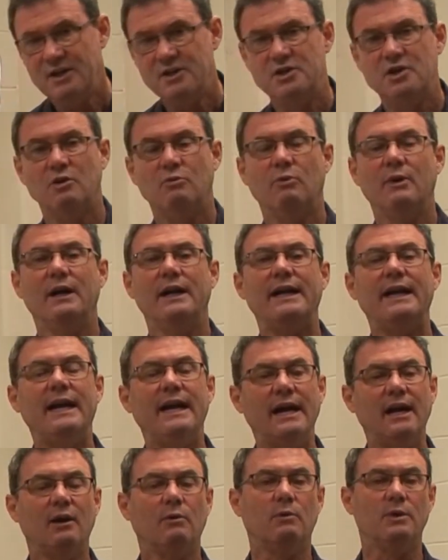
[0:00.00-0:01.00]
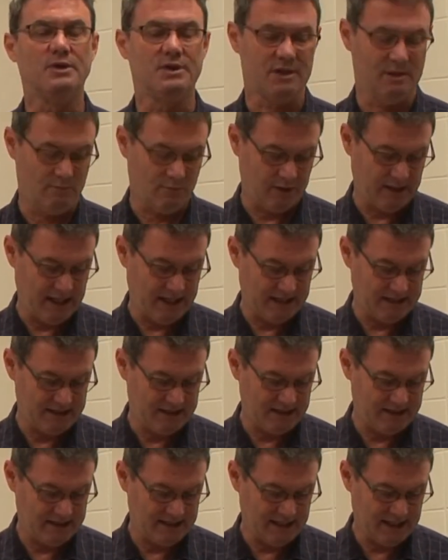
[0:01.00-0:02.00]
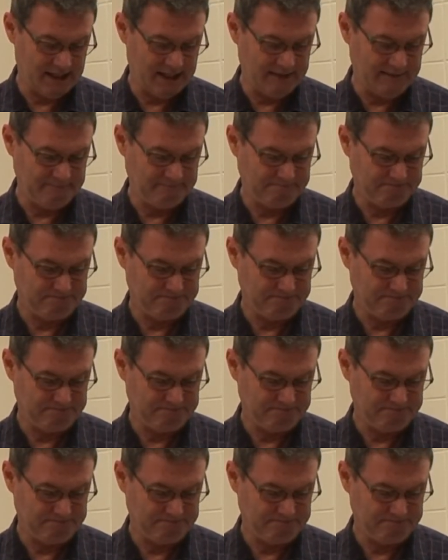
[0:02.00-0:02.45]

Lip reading: to really hear what someone has to say.